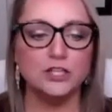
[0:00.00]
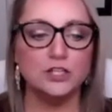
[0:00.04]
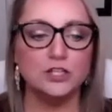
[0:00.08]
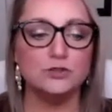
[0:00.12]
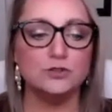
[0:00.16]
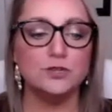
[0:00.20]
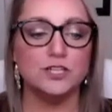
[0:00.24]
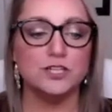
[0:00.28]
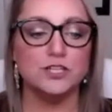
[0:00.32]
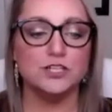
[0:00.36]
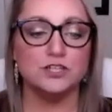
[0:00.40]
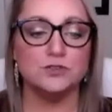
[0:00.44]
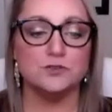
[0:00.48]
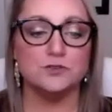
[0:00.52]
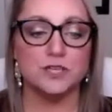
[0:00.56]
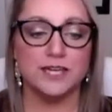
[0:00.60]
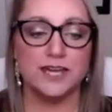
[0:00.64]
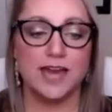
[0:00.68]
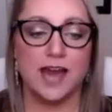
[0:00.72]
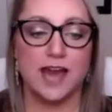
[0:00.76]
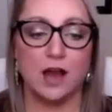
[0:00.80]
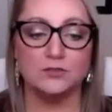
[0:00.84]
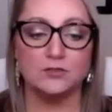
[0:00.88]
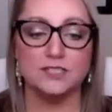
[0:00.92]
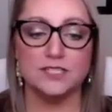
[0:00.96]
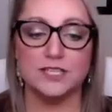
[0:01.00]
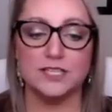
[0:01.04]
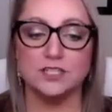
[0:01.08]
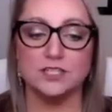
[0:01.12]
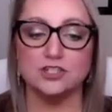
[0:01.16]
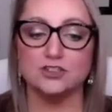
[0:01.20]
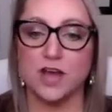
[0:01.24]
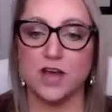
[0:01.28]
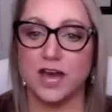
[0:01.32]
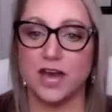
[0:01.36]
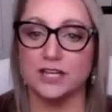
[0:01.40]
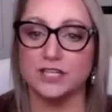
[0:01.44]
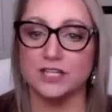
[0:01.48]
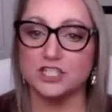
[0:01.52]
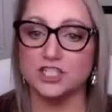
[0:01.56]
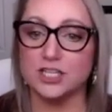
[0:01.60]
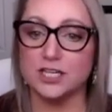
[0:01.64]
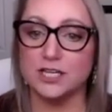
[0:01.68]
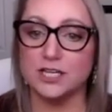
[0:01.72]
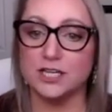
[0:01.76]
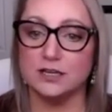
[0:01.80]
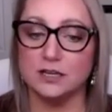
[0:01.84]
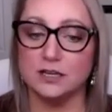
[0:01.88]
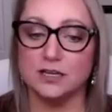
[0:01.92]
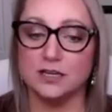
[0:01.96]
You can do the counting
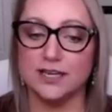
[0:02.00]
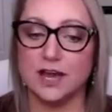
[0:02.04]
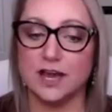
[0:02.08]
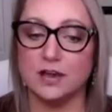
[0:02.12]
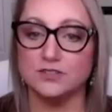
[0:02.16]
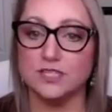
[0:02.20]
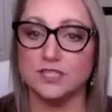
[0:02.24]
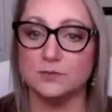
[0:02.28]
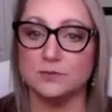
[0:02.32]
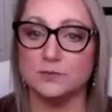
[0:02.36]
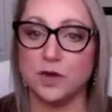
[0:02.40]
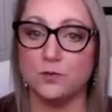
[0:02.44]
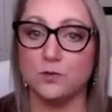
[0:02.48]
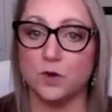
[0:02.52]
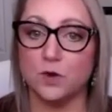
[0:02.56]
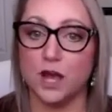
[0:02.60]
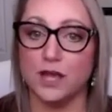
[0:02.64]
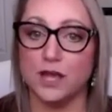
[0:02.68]
strategy, counting by